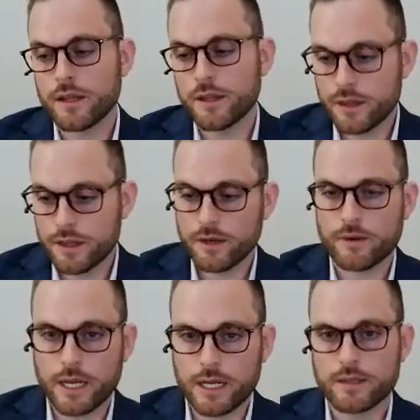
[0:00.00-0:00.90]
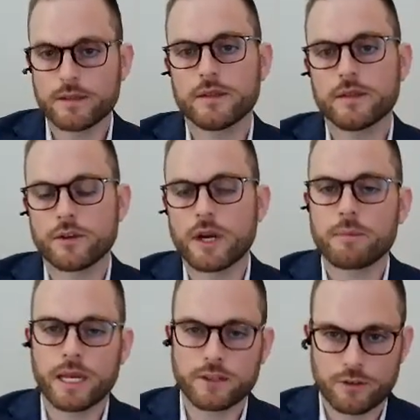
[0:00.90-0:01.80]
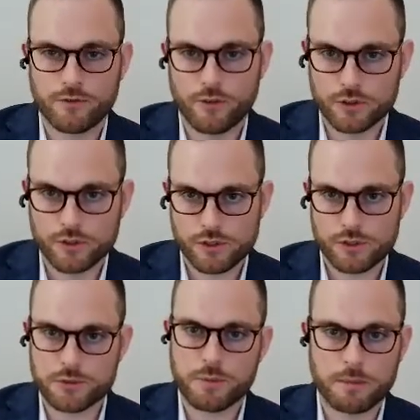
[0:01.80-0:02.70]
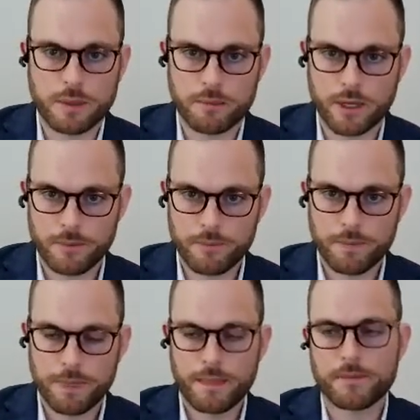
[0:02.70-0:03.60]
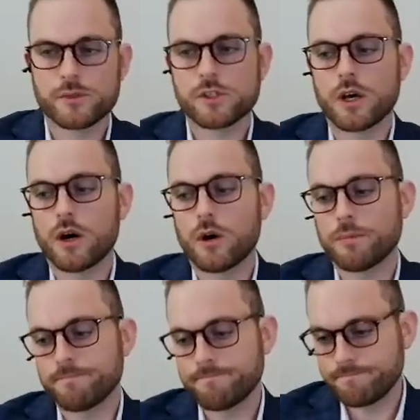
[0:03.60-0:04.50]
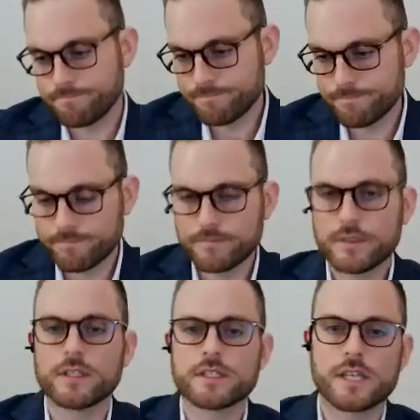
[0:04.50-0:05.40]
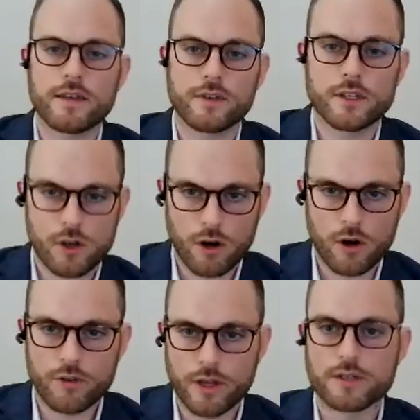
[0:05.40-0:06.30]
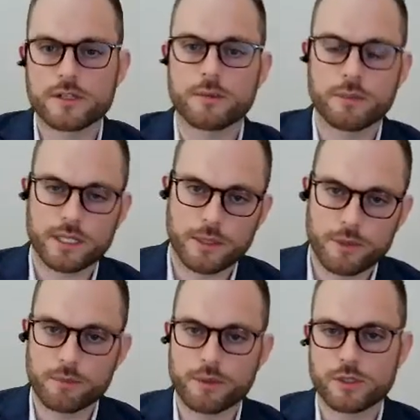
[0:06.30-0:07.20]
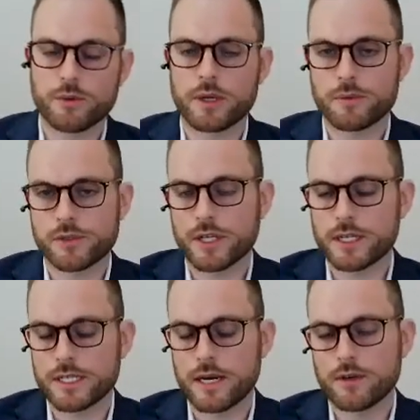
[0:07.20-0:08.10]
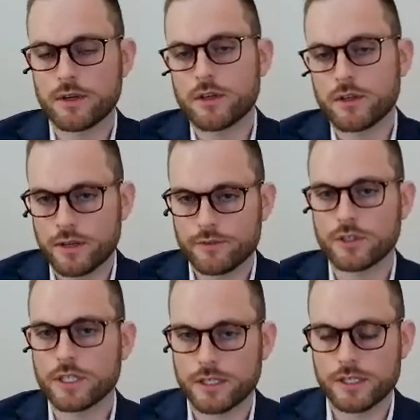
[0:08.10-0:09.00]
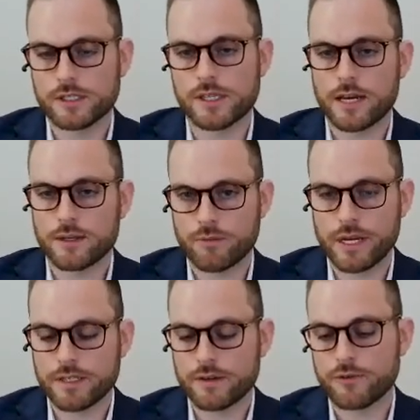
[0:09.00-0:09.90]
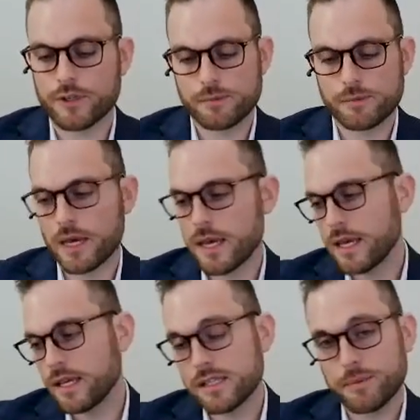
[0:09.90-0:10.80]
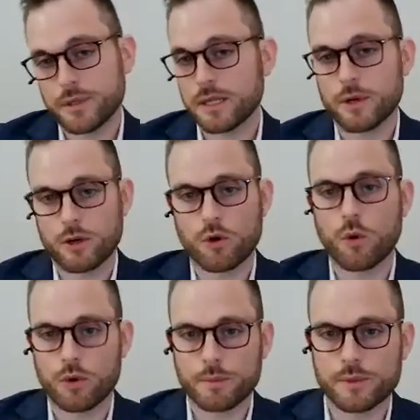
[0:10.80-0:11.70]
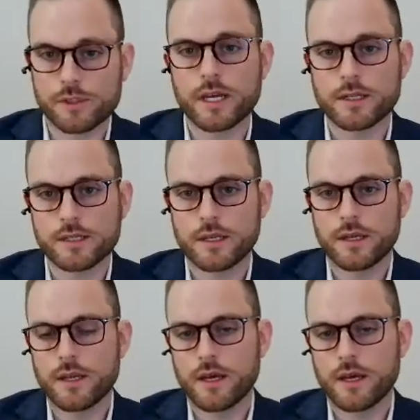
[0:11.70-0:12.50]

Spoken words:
And in theory, they're not paying the default insurance premium though. So the savings are there typically when you put 20% down. You'd have to look at the exact rate difference, but it's typically about a 1/4%